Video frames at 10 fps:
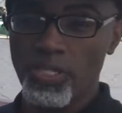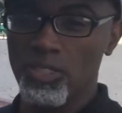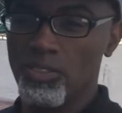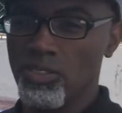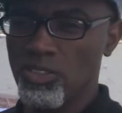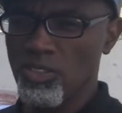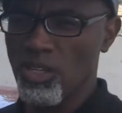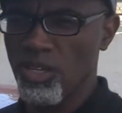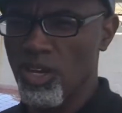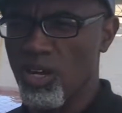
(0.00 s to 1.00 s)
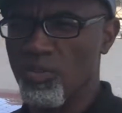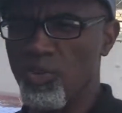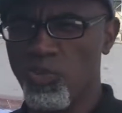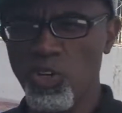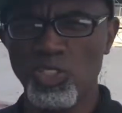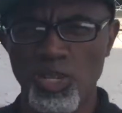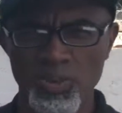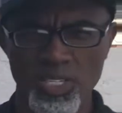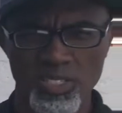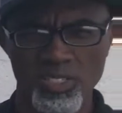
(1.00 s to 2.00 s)
is. But first, let
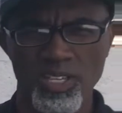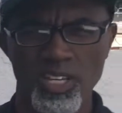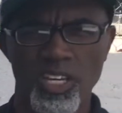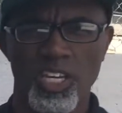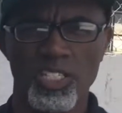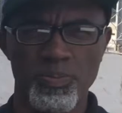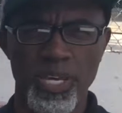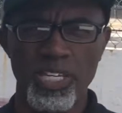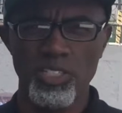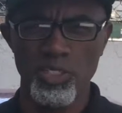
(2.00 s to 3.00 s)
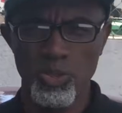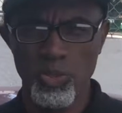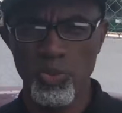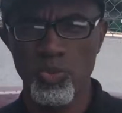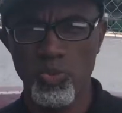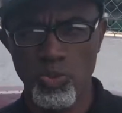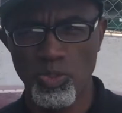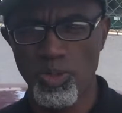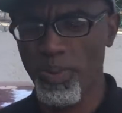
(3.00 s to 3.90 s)
me explain to you the